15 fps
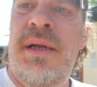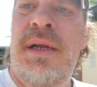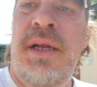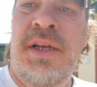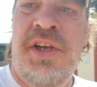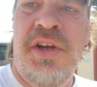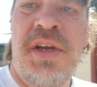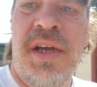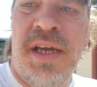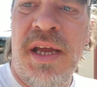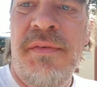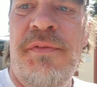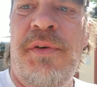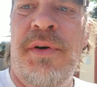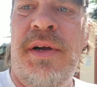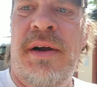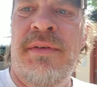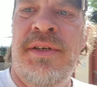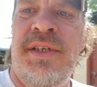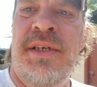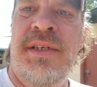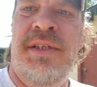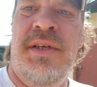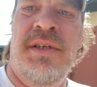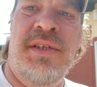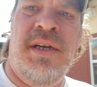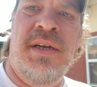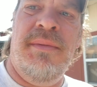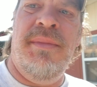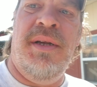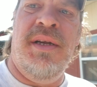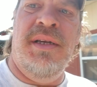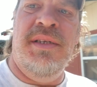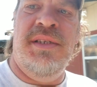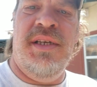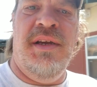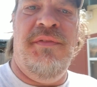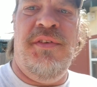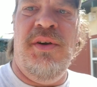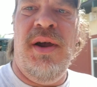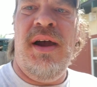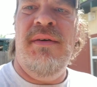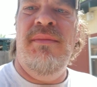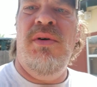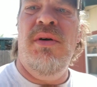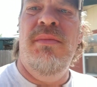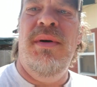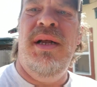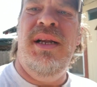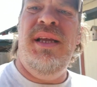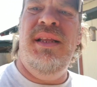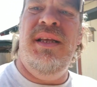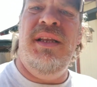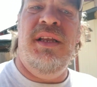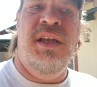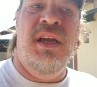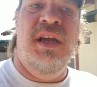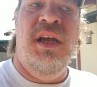And you can keep full coverage insurance on it because if you have more money than